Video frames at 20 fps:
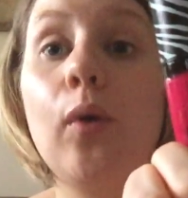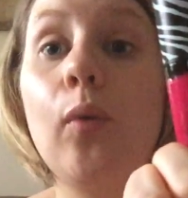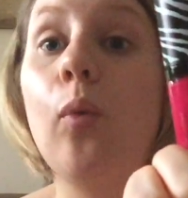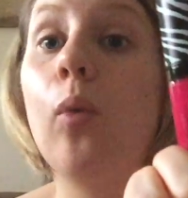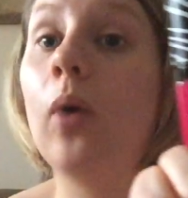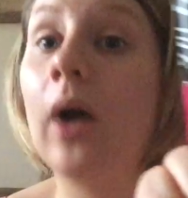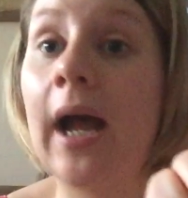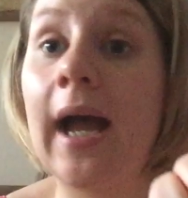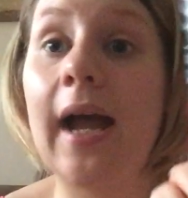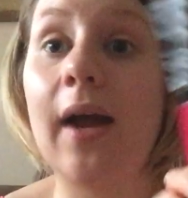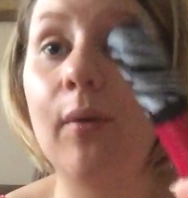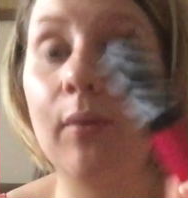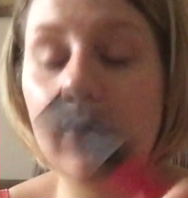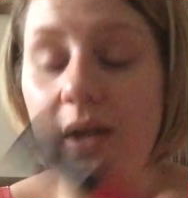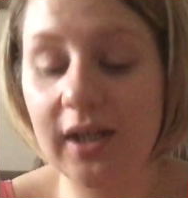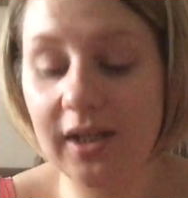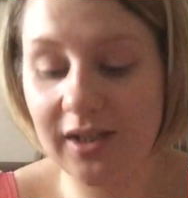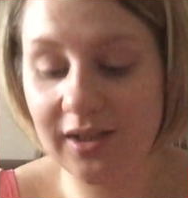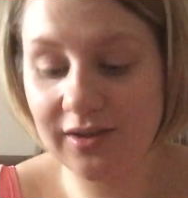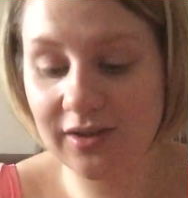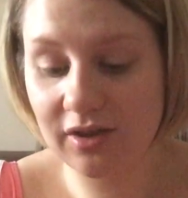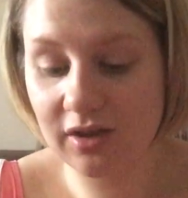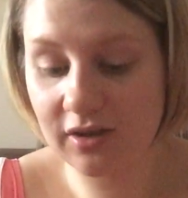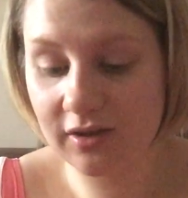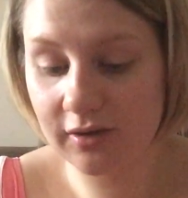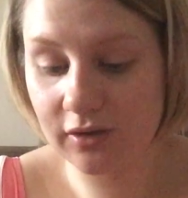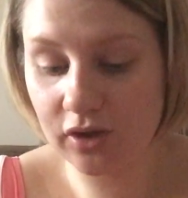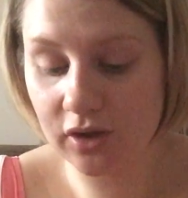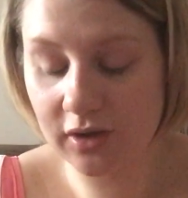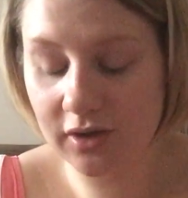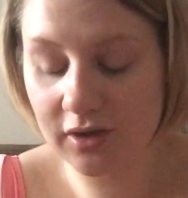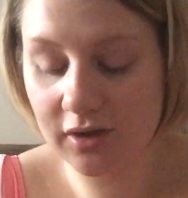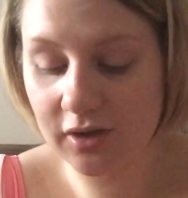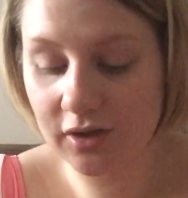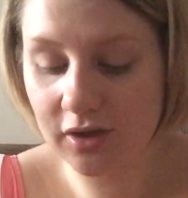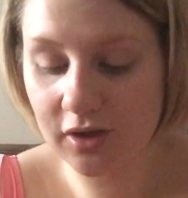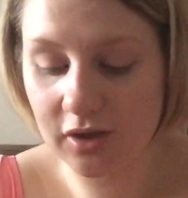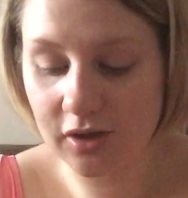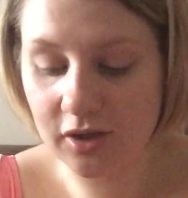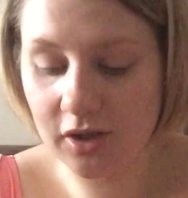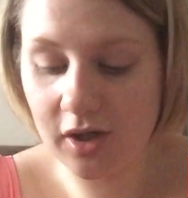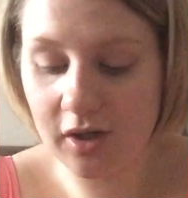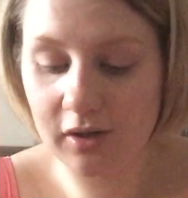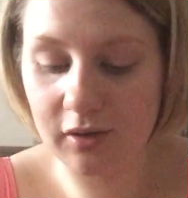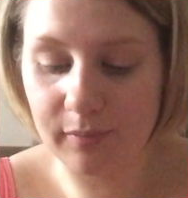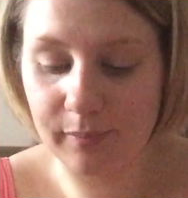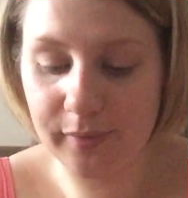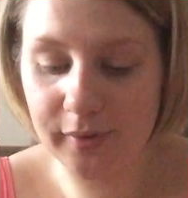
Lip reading: wow, it's just so